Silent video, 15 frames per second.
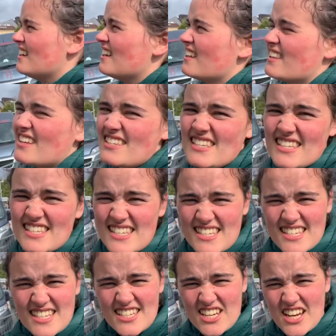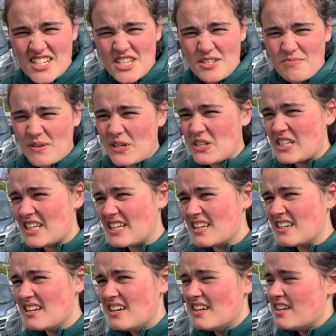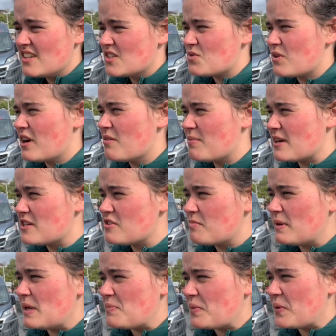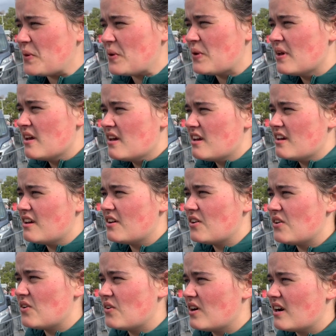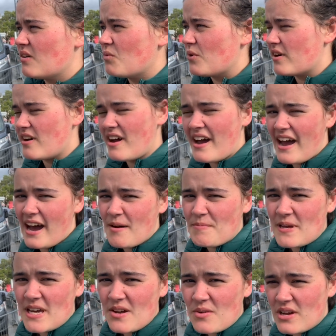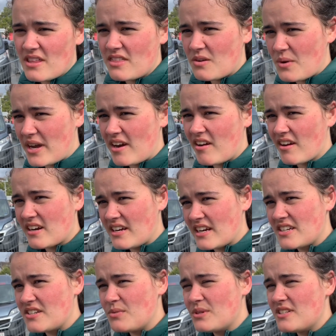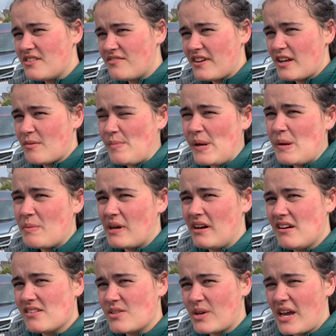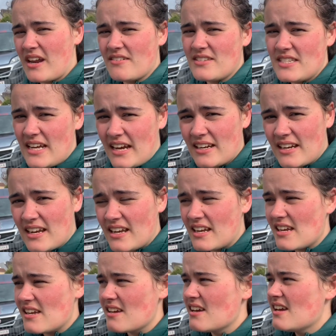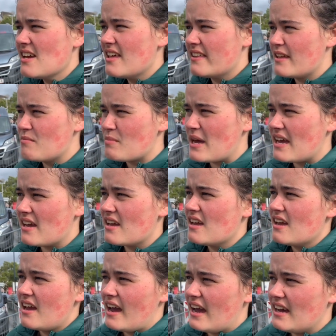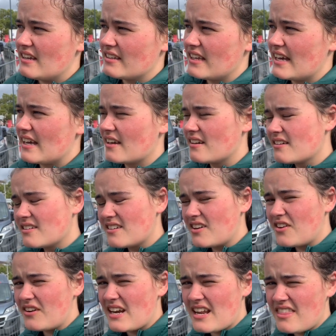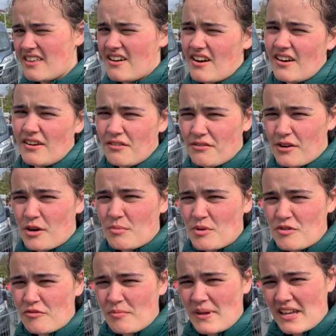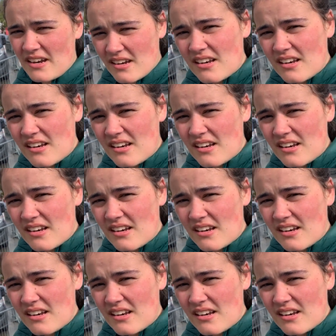This is the secession building. It's where a bunch of people who were not happy with the way architecture was developing but also kind of stagnating, they met, and um, like created the Art Nouveau movement.